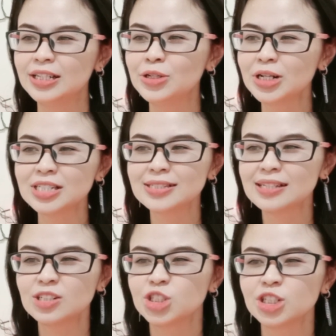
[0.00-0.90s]
You're
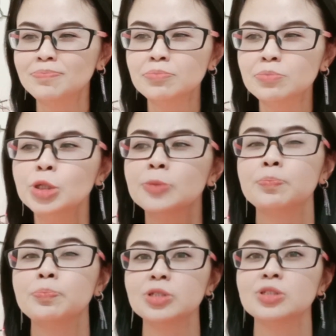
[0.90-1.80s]
such a mood
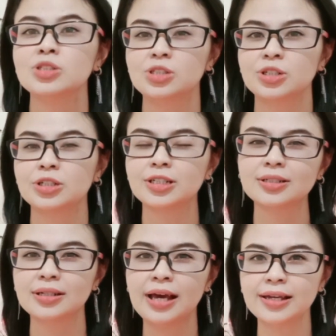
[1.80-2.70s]
booster.
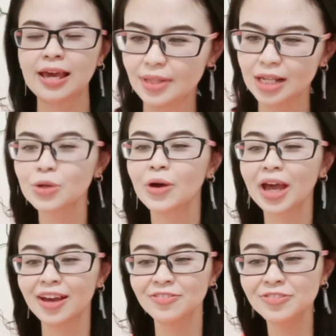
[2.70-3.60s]
Like, so
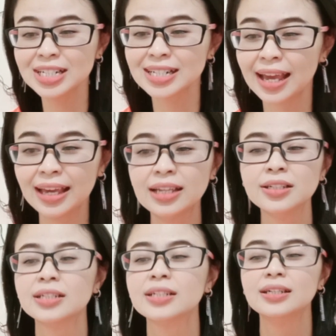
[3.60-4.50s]
every
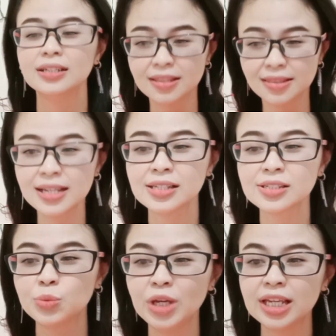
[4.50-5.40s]
day
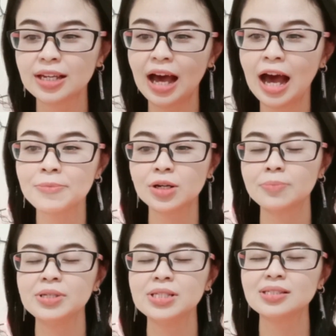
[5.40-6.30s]
this week, I'm
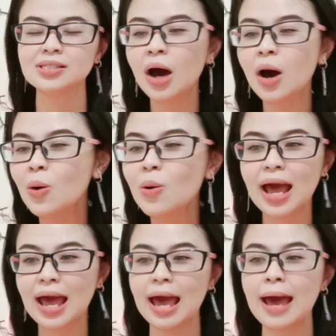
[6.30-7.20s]
gonna be so
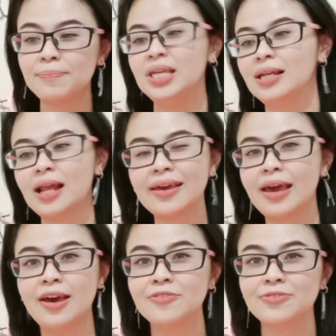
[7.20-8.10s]
happy, like
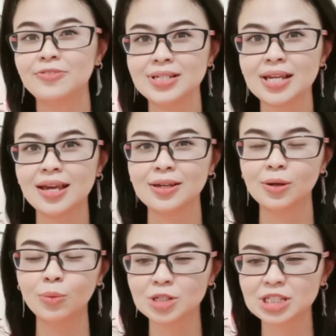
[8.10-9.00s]
every day
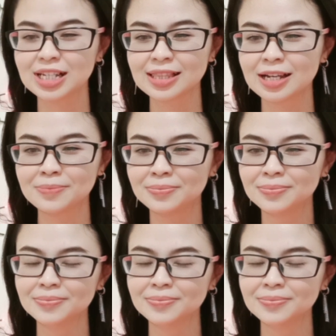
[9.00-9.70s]
watching them.